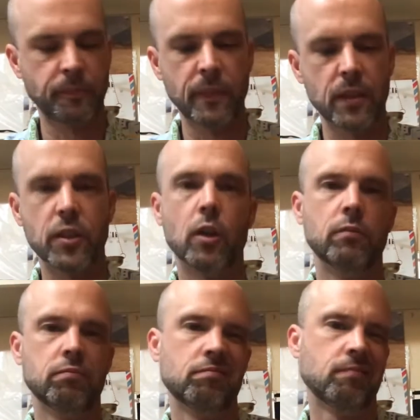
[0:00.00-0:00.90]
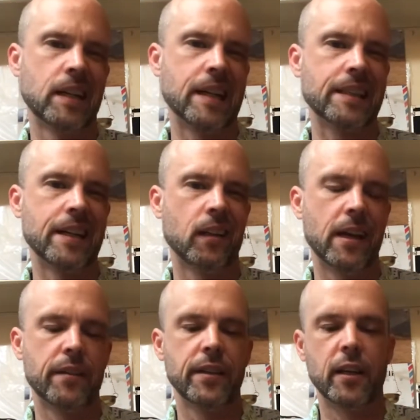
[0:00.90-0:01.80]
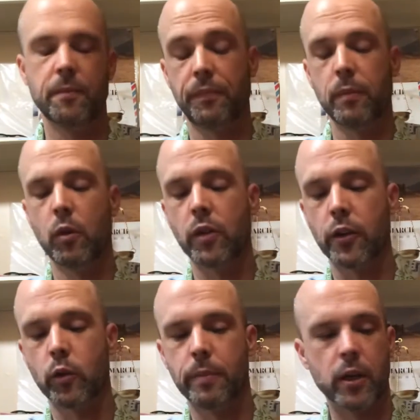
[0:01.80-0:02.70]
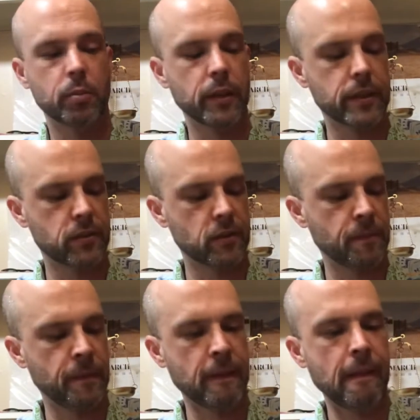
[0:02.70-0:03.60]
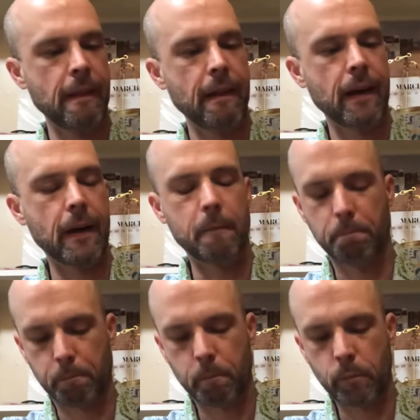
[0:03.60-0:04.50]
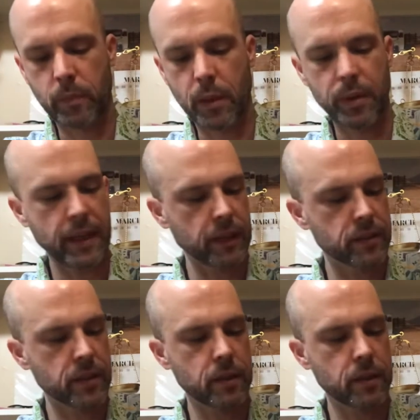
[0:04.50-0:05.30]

So I got the hell out of there, moved on to a better place. But yeah, let's